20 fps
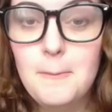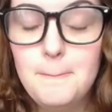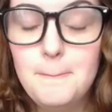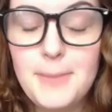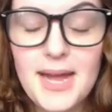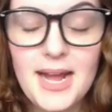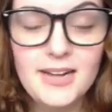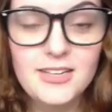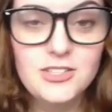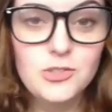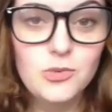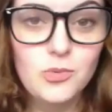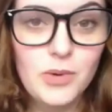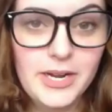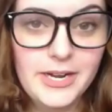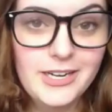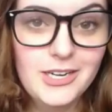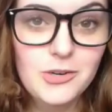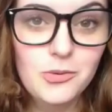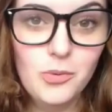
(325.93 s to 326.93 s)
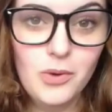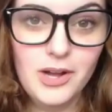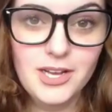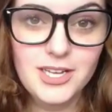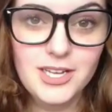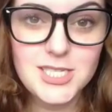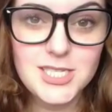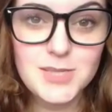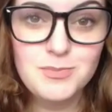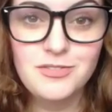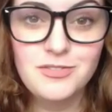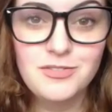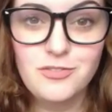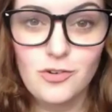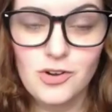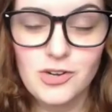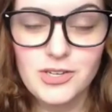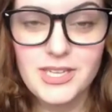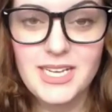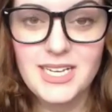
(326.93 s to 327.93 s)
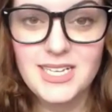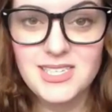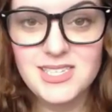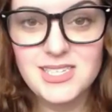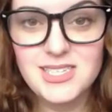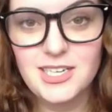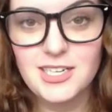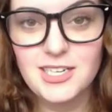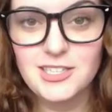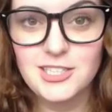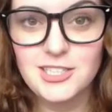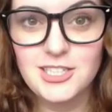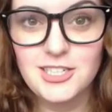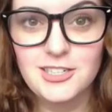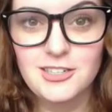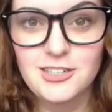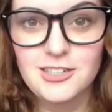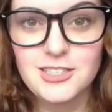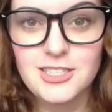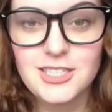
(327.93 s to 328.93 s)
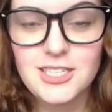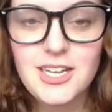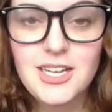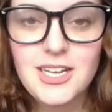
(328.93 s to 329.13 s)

back to where it was before the incident occurred.